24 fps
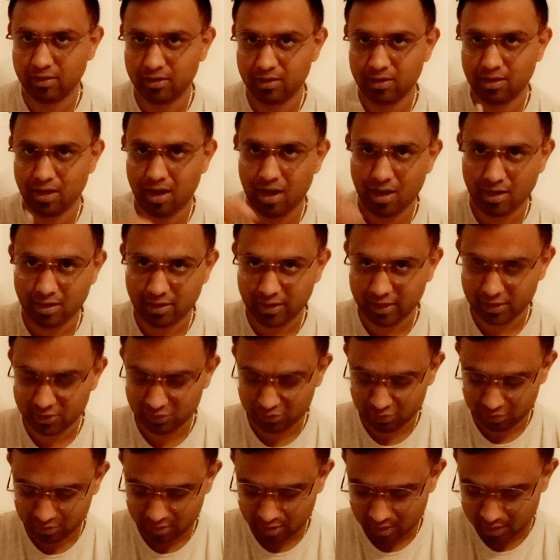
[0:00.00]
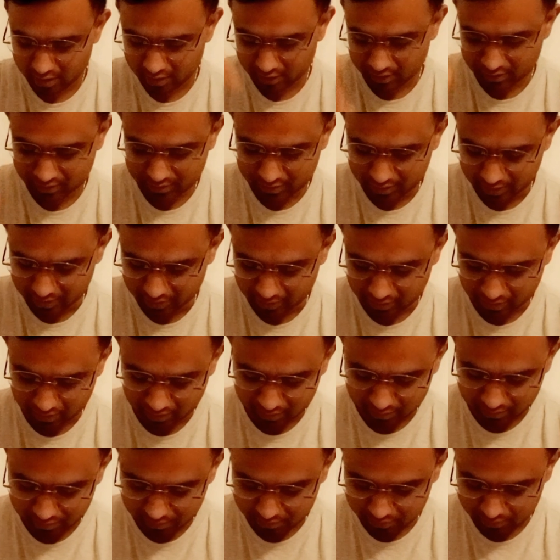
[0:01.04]
car next to car in a circle,
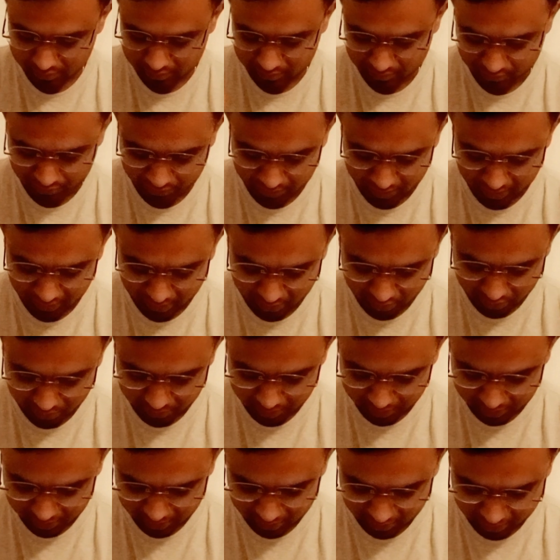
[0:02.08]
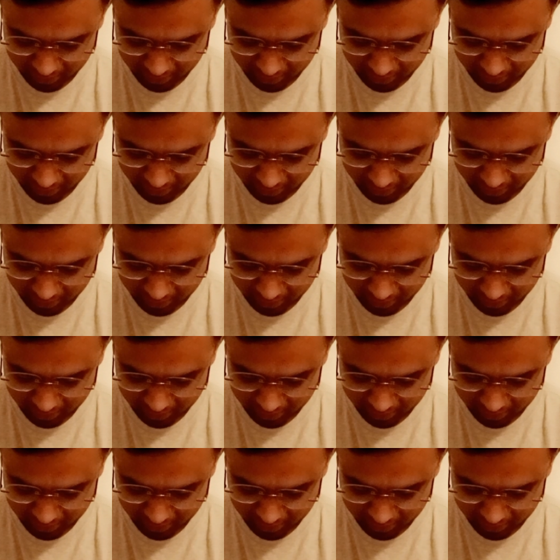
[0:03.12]
and 1 kilometer at the